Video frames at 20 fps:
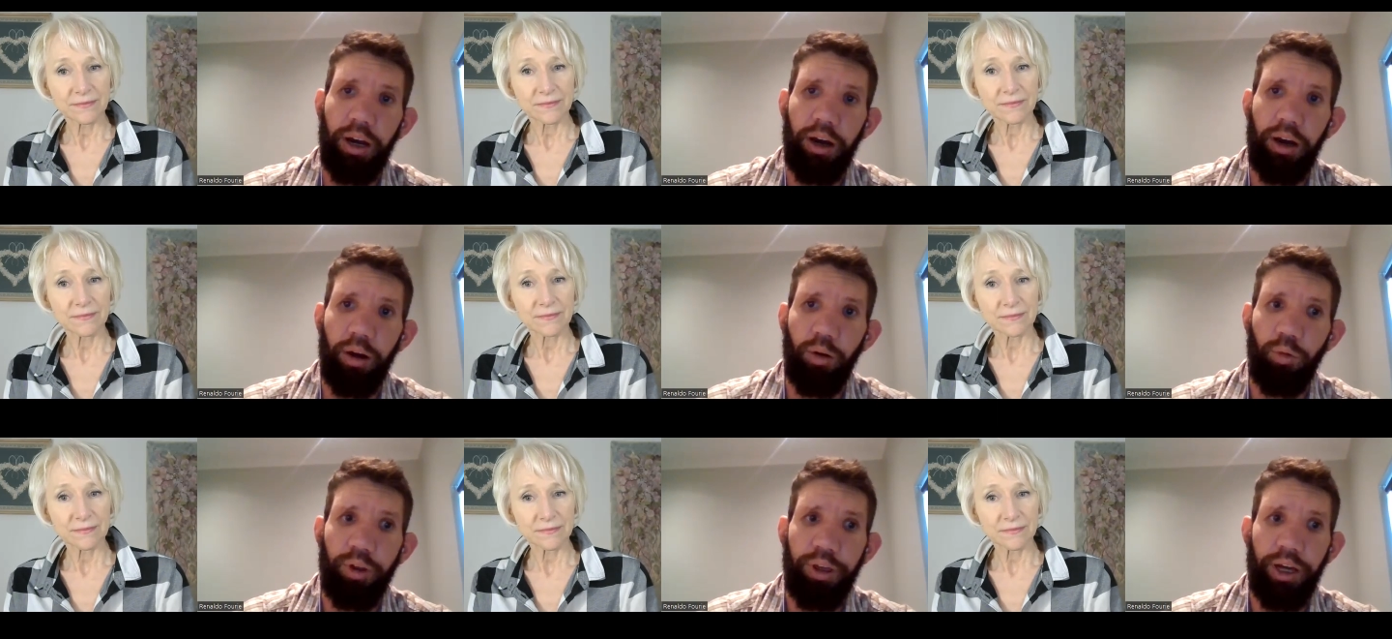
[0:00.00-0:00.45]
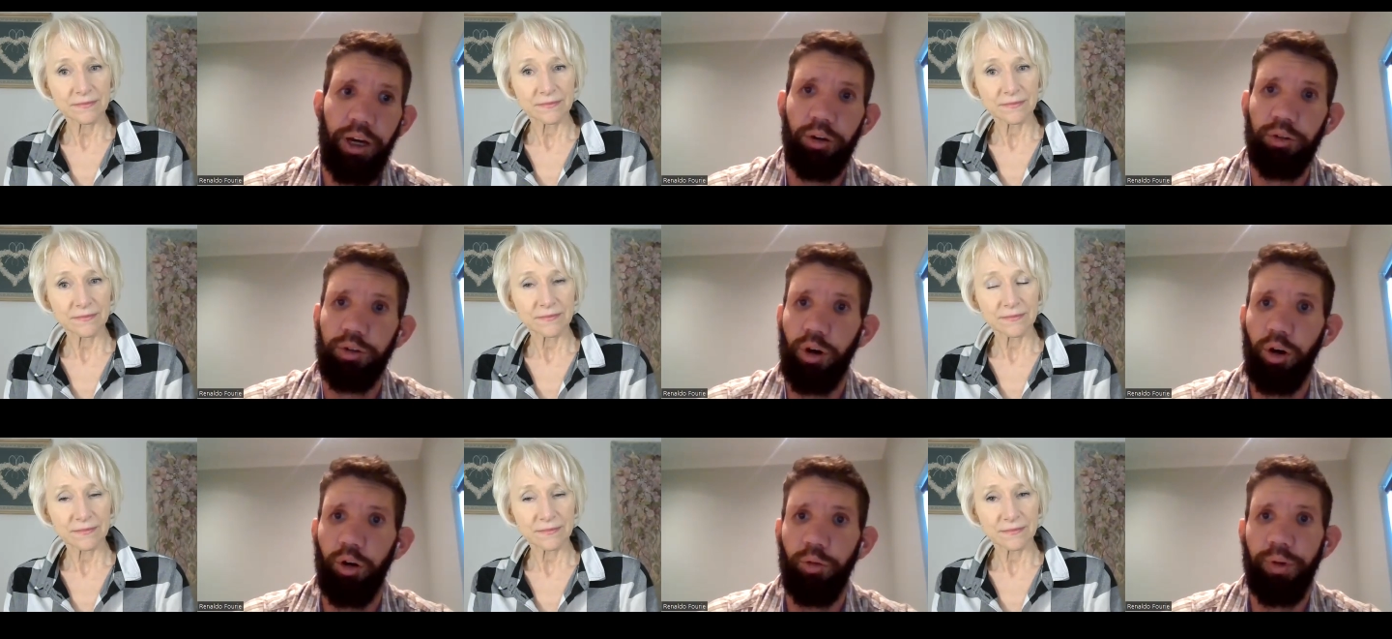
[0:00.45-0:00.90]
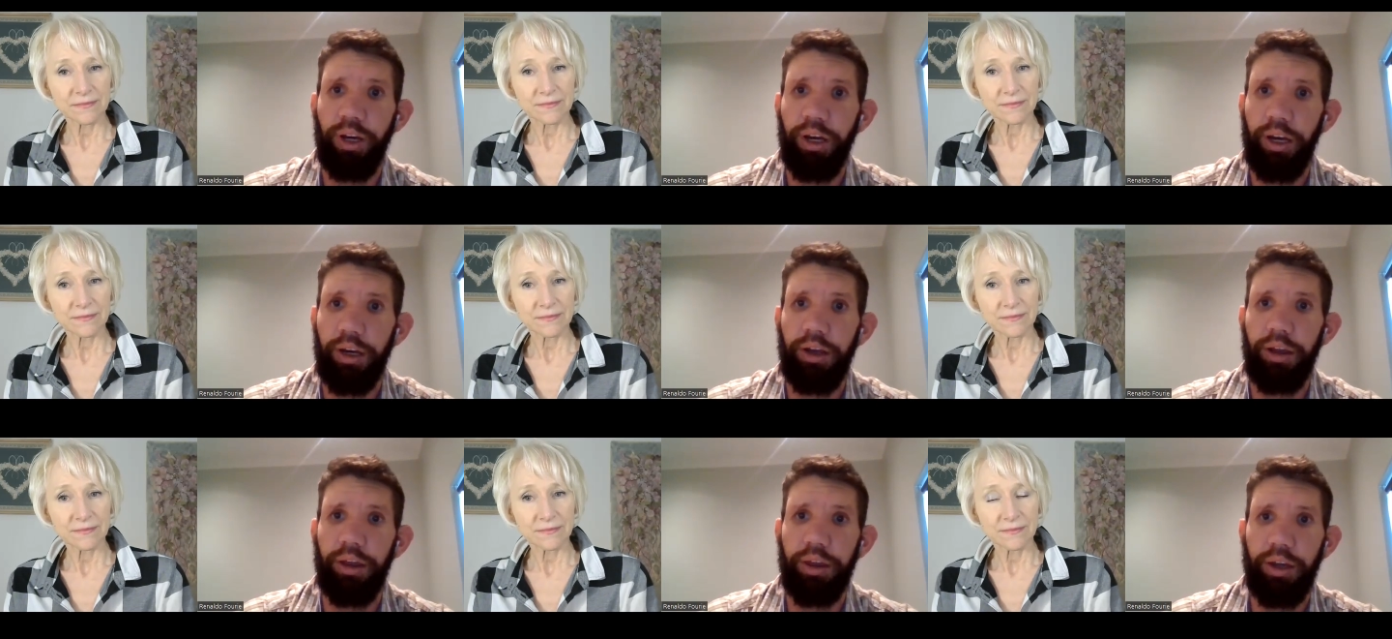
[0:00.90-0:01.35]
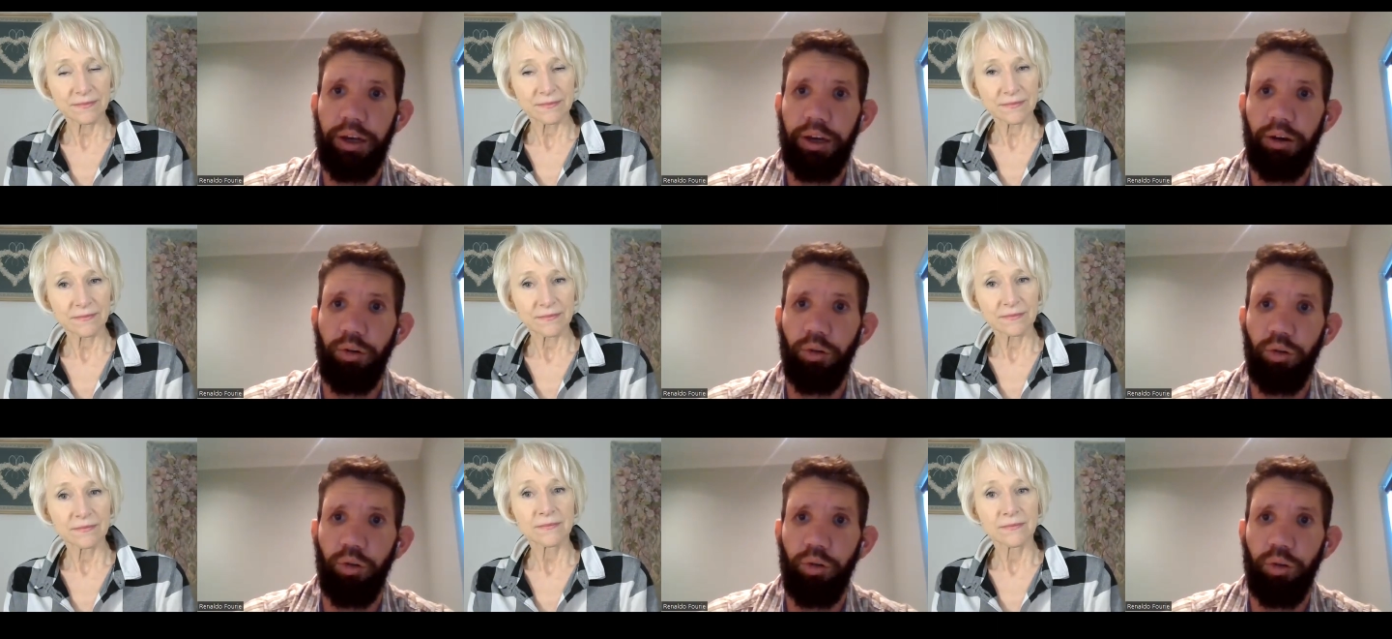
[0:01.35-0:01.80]
Speaker 1: uh, without harming anything,
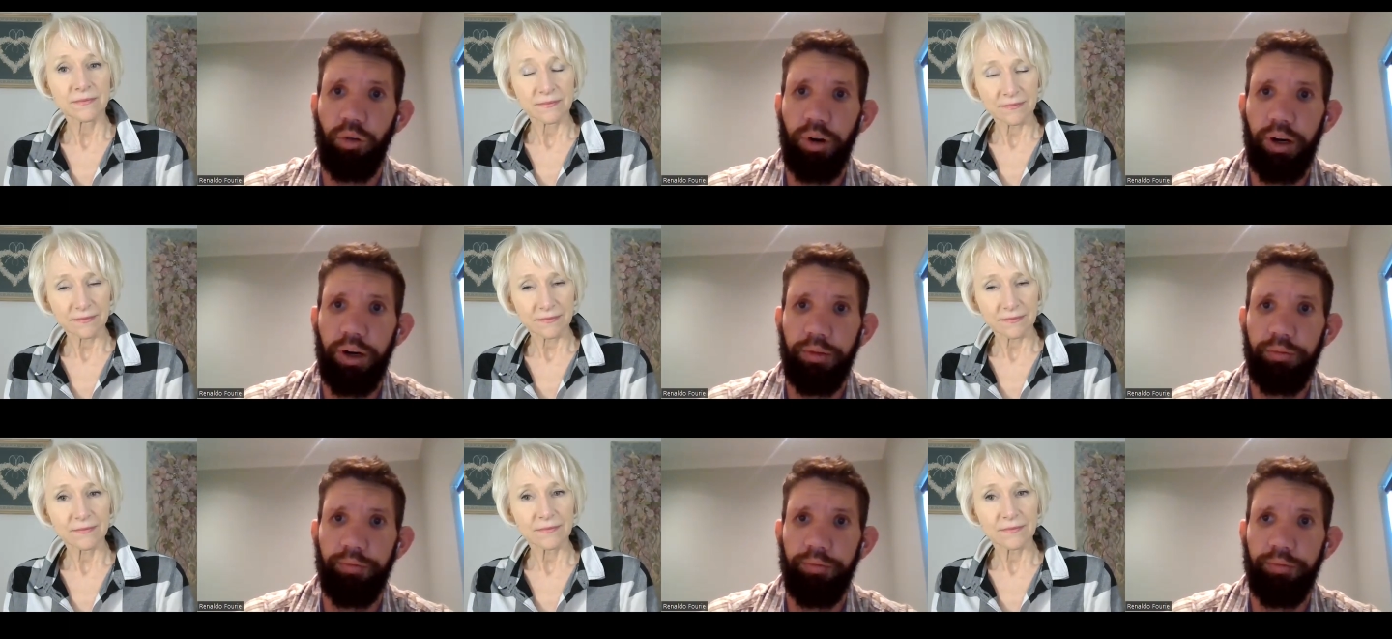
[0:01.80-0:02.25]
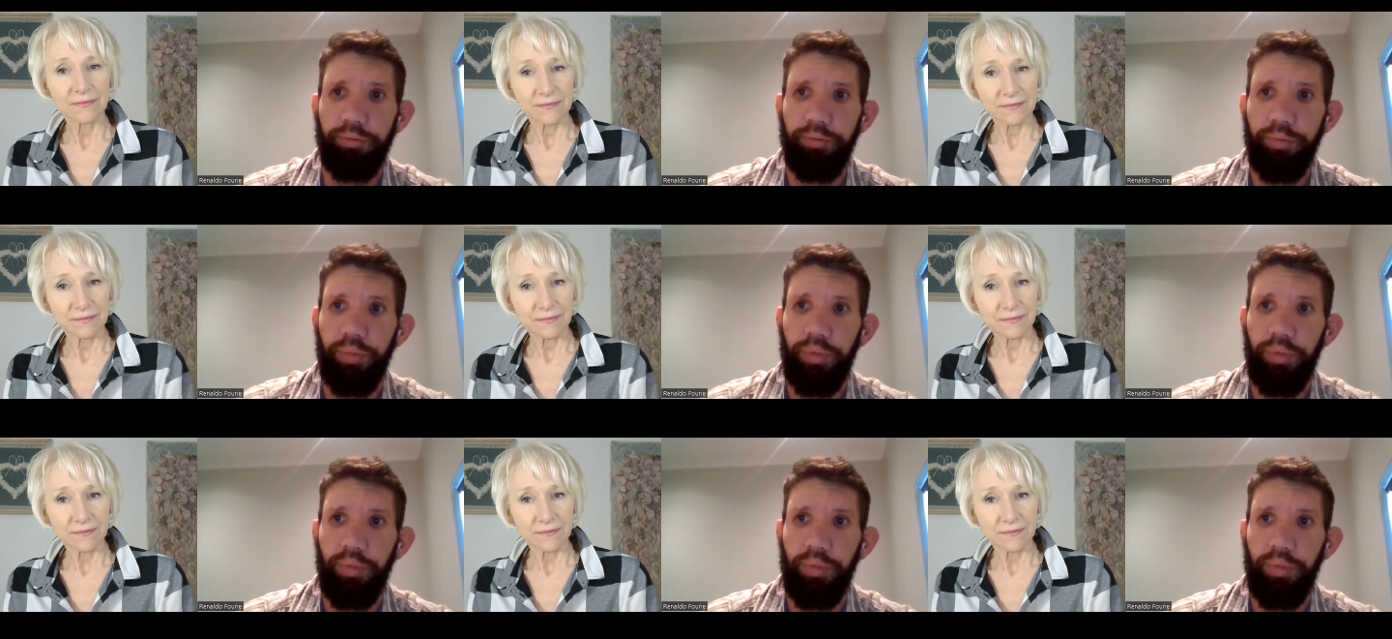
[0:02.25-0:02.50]
or um,